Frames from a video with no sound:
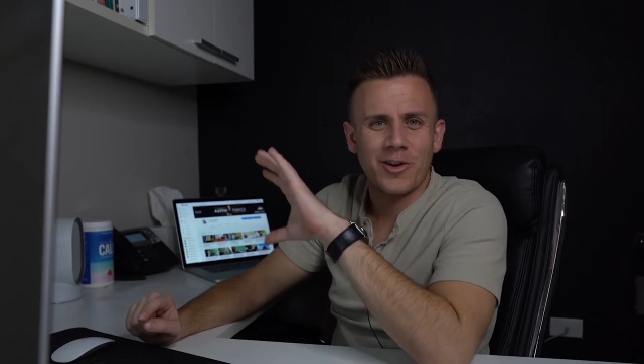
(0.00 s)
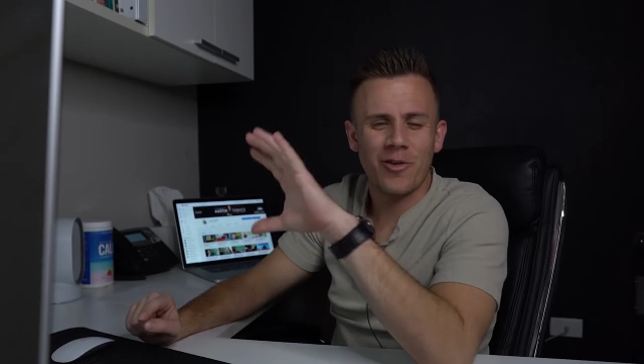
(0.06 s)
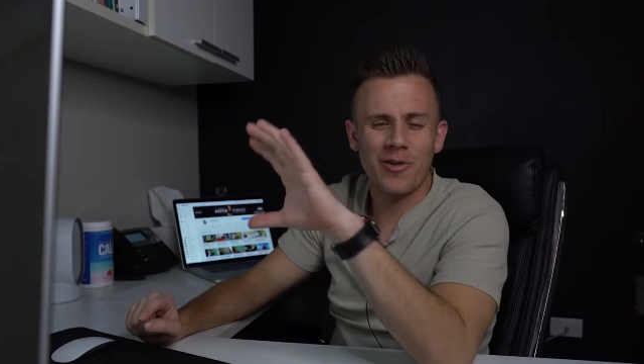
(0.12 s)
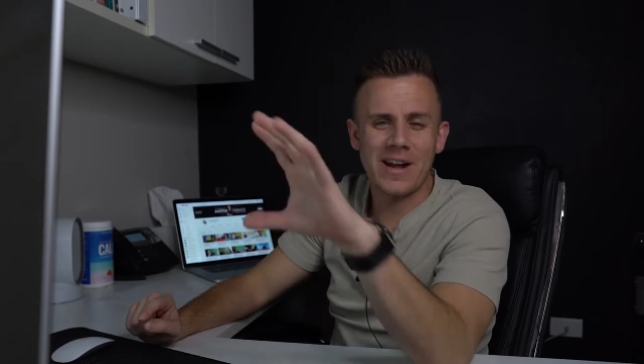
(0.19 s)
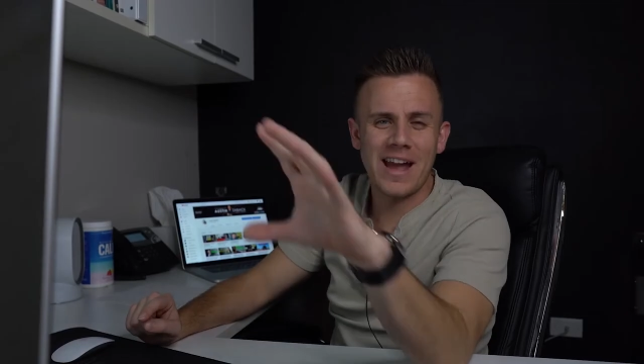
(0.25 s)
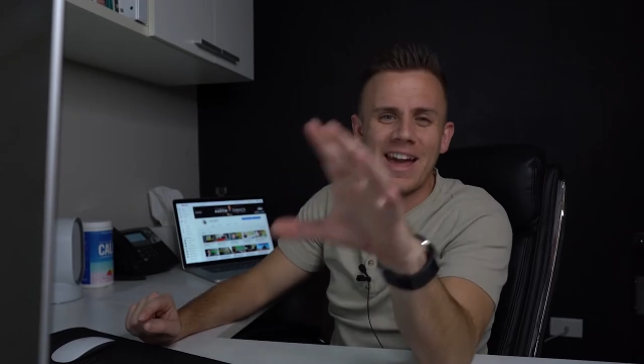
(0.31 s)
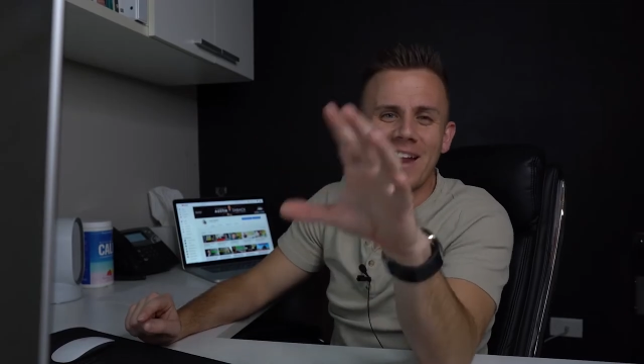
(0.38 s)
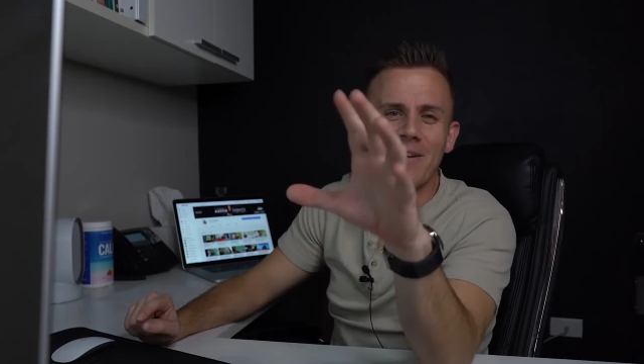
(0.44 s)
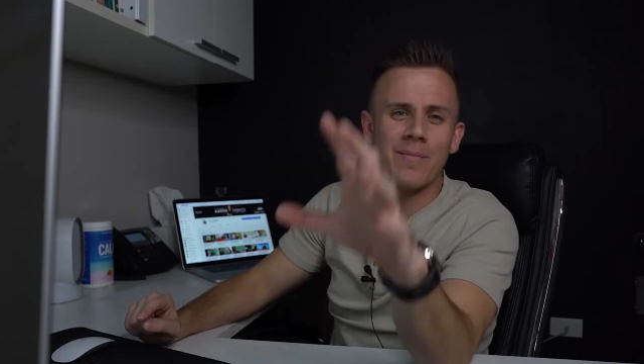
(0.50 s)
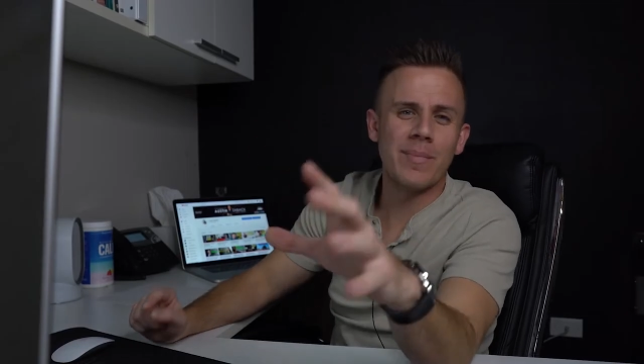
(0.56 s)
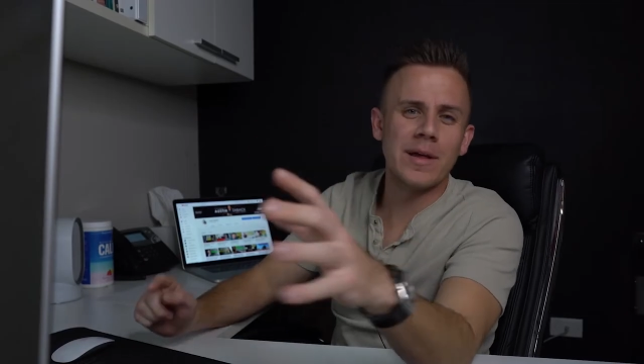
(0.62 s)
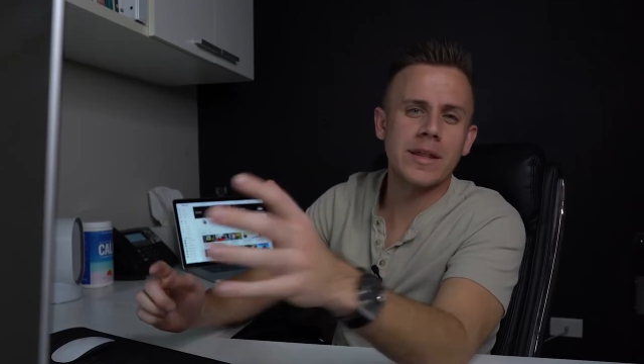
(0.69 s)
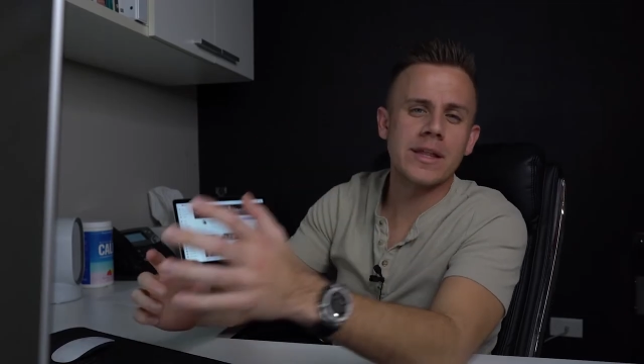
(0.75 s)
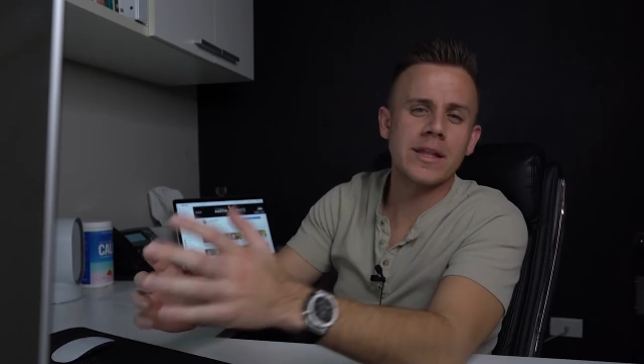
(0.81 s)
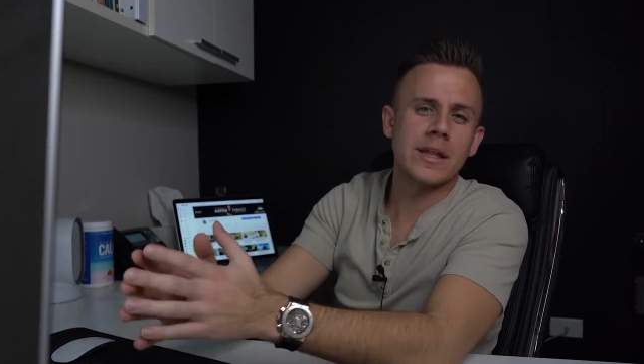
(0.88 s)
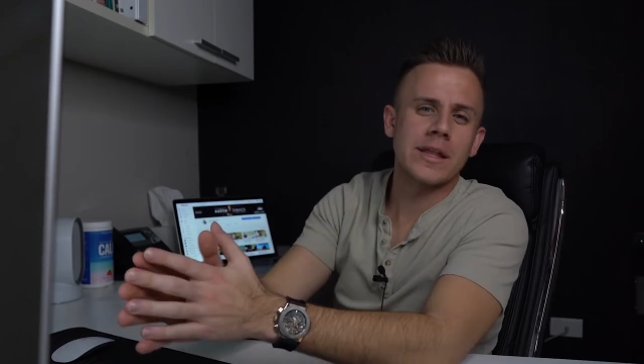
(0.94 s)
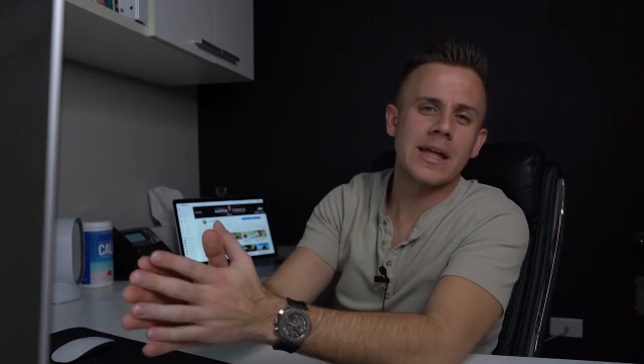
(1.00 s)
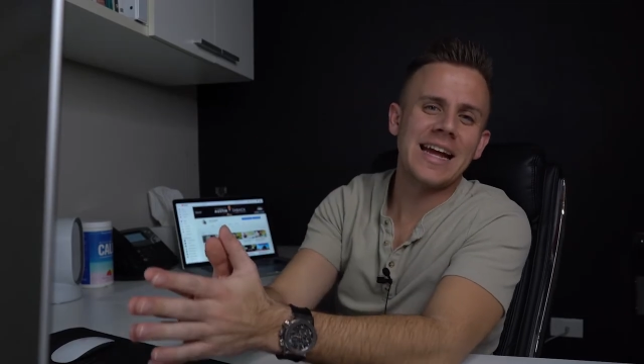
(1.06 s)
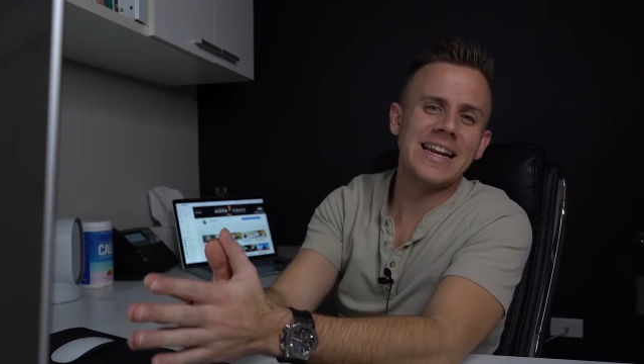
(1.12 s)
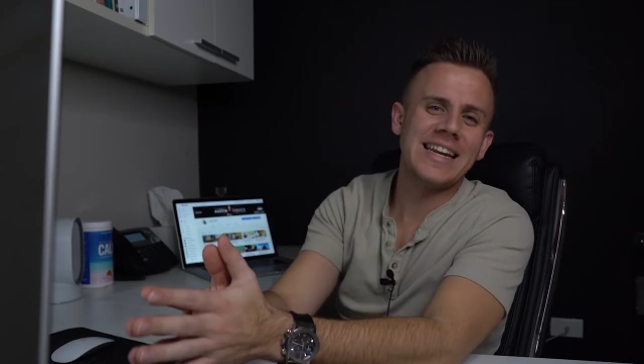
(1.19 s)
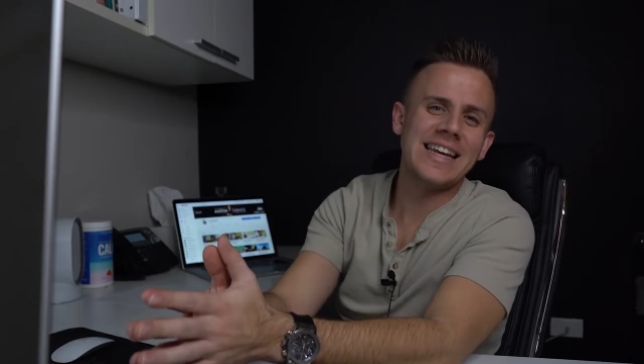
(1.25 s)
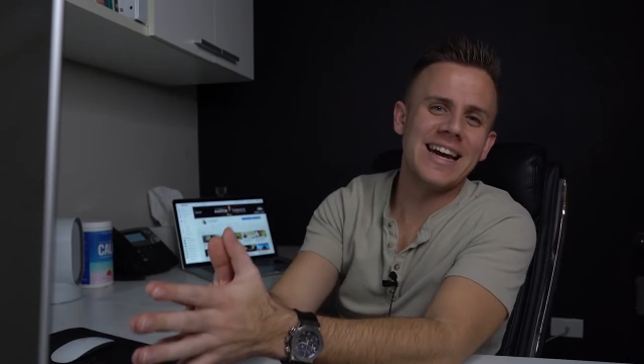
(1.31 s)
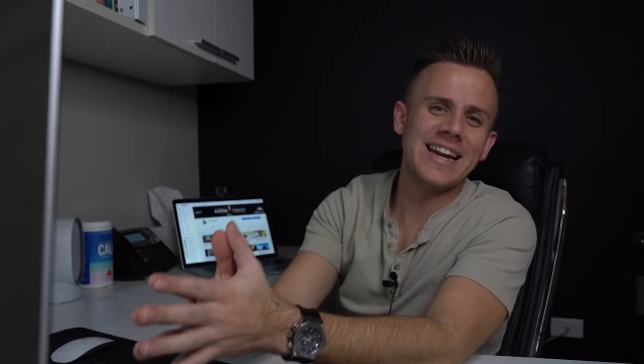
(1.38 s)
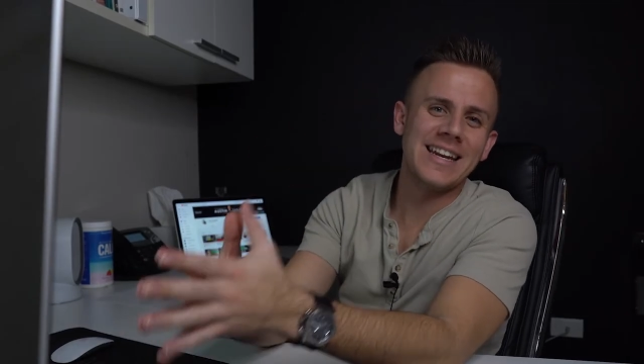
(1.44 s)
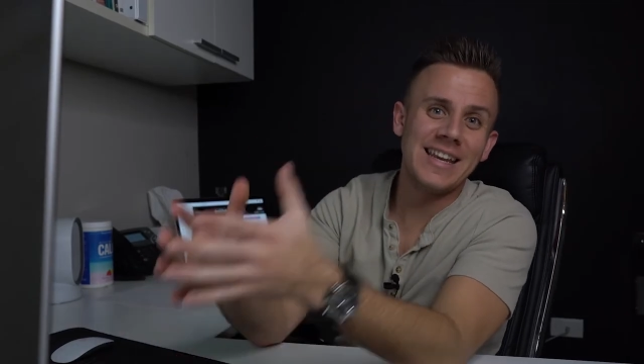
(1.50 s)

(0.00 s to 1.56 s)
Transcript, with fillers: Creative business idea